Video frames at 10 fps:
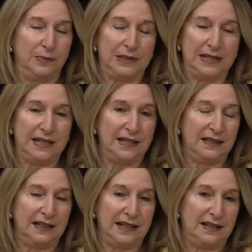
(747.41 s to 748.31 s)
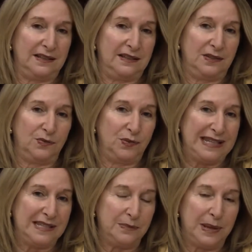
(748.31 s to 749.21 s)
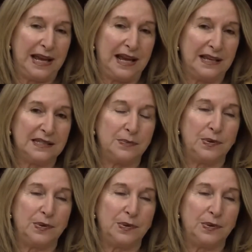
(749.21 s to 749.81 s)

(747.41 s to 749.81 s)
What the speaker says: particularly in the recent past,